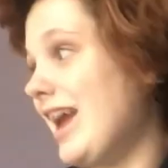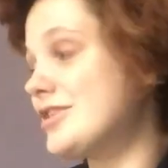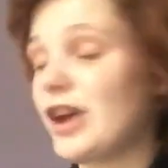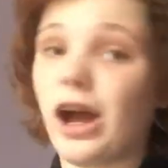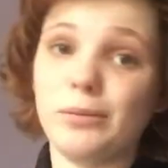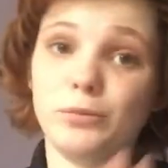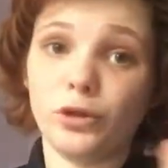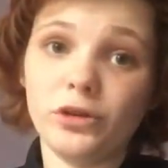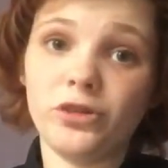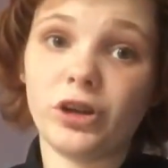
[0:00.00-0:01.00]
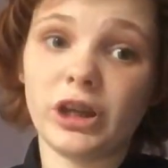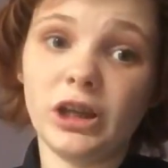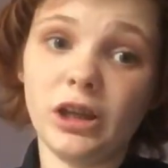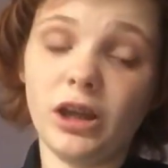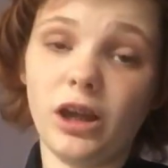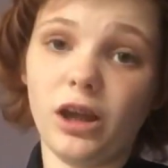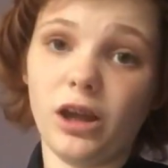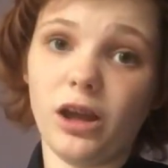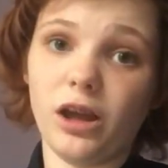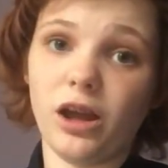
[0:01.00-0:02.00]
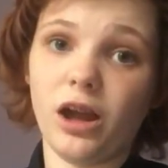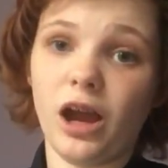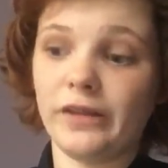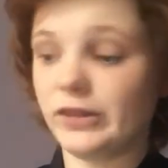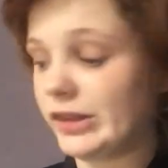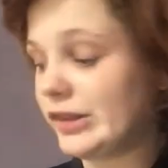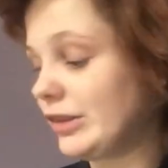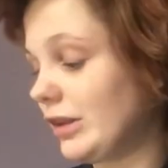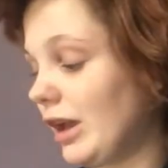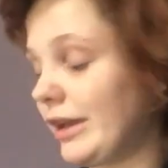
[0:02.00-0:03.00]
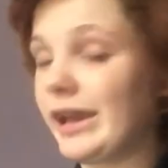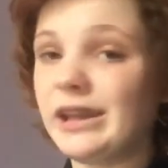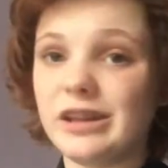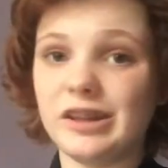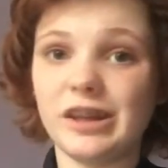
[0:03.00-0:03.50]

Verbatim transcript: and I'm not a druggie. I've just again